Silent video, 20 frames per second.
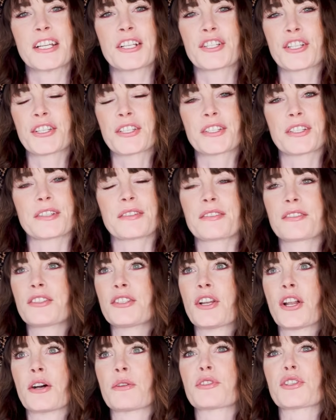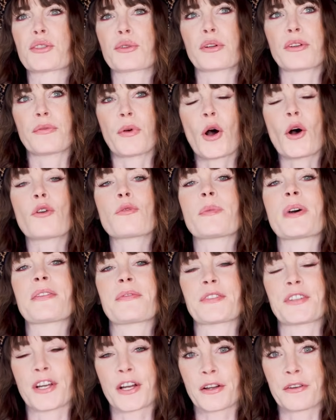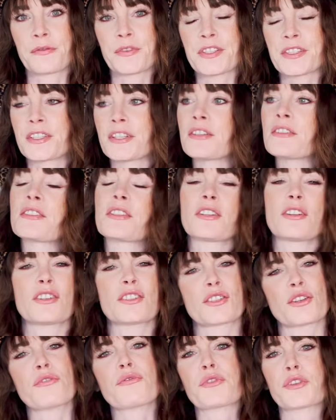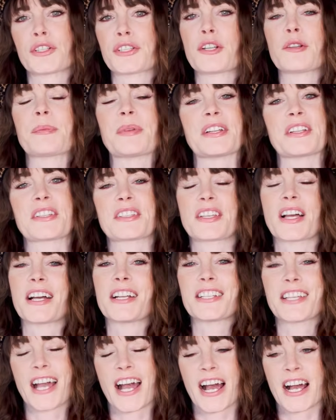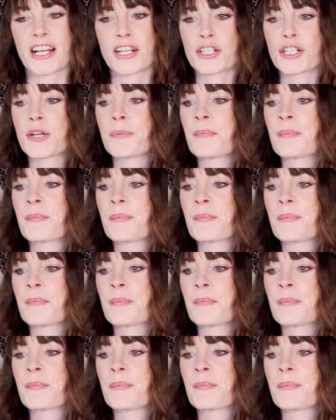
just, you know, to sort of hone my photography skills and also for a little bit of side cash.